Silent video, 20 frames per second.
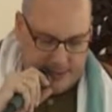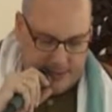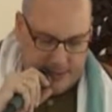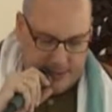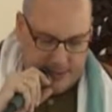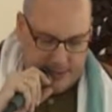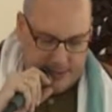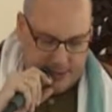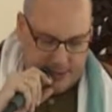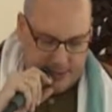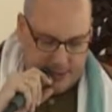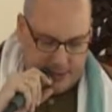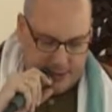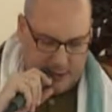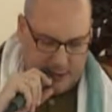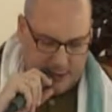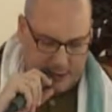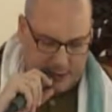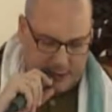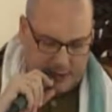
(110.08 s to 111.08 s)
Then
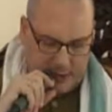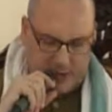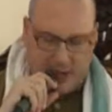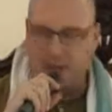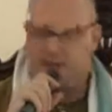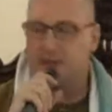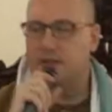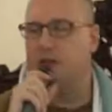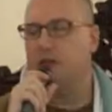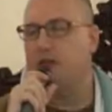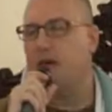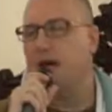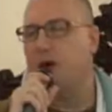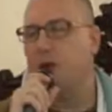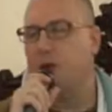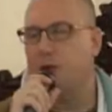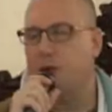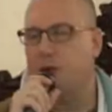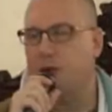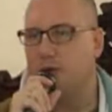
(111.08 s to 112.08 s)
we discussed
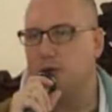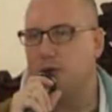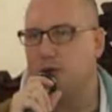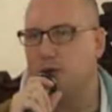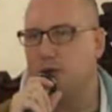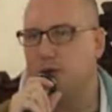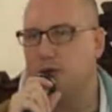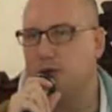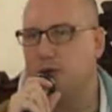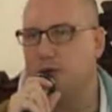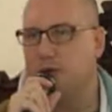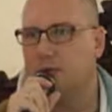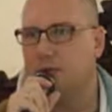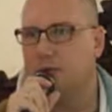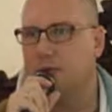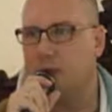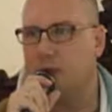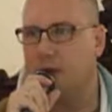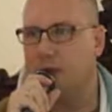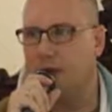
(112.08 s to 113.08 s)
how
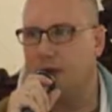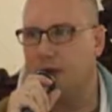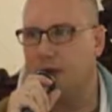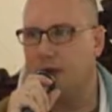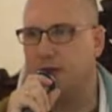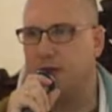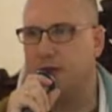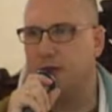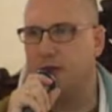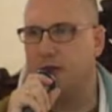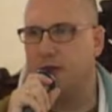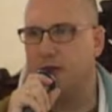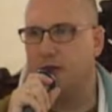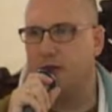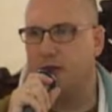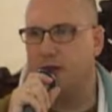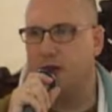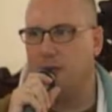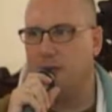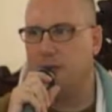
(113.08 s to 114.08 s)
congregational
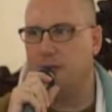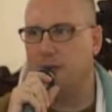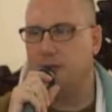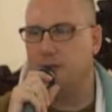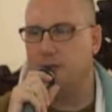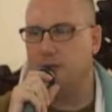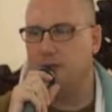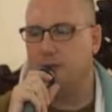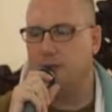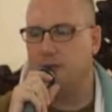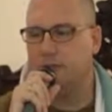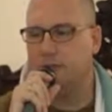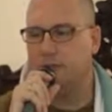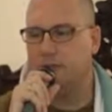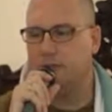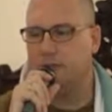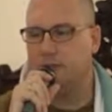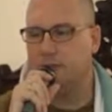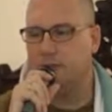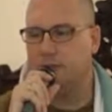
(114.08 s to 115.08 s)
development,
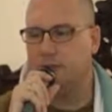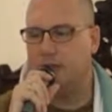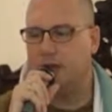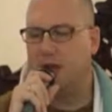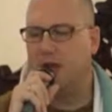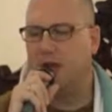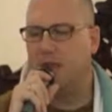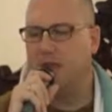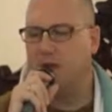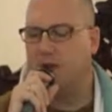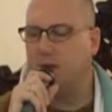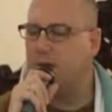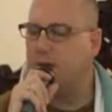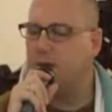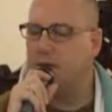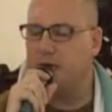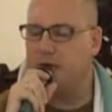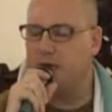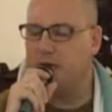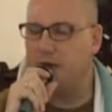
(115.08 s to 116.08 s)
any form
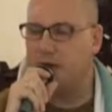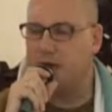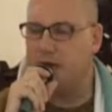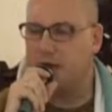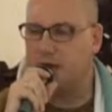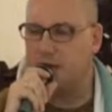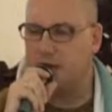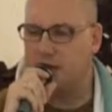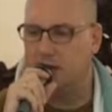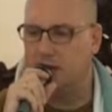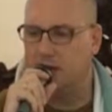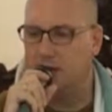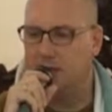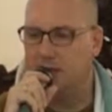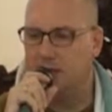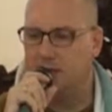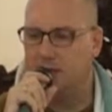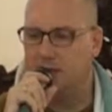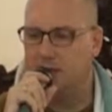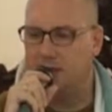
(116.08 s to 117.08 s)
of preaching actually,
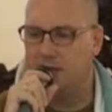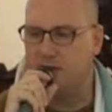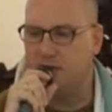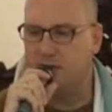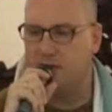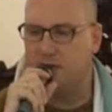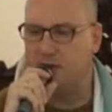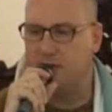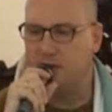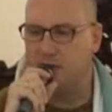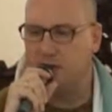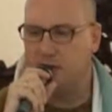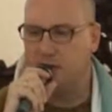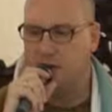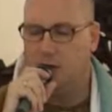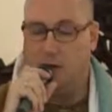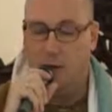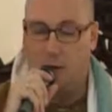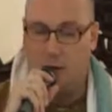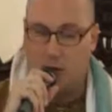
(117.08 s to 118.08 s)
depends really,
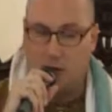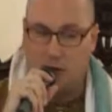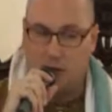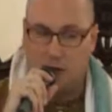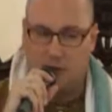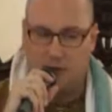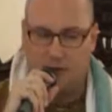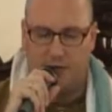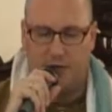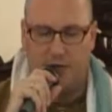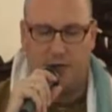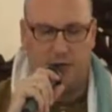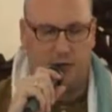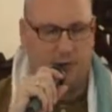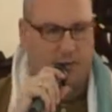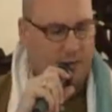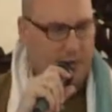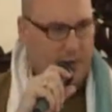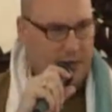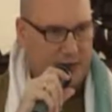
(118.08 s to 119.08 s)
or
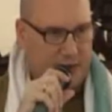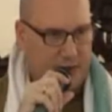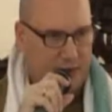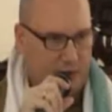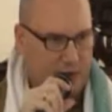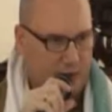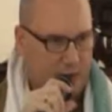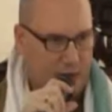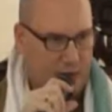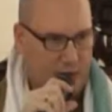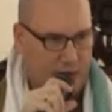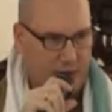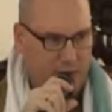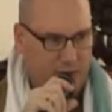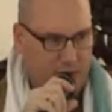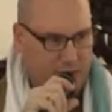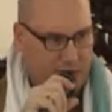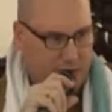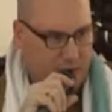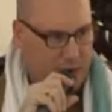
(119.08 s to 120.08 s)
cultivation depends really on the
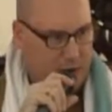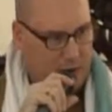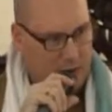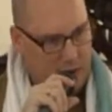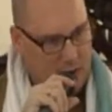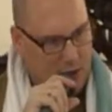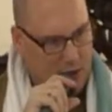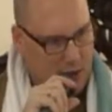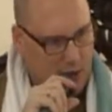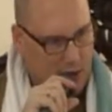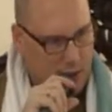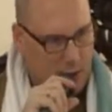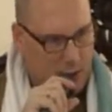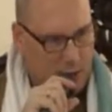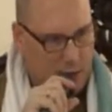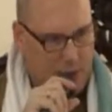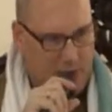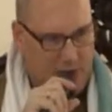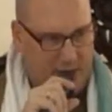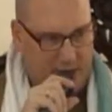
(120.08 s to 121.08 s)
vision,
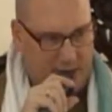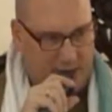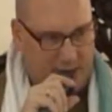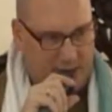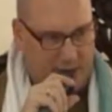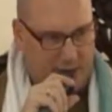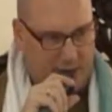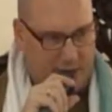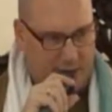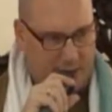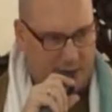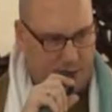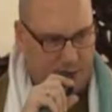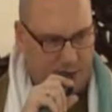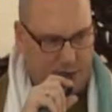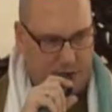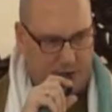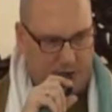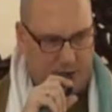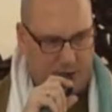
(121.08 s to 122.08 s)
what we can see in the
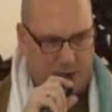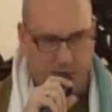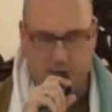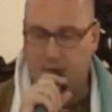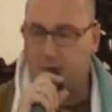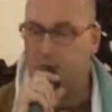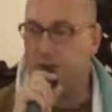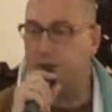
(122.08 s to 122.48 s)
potential of the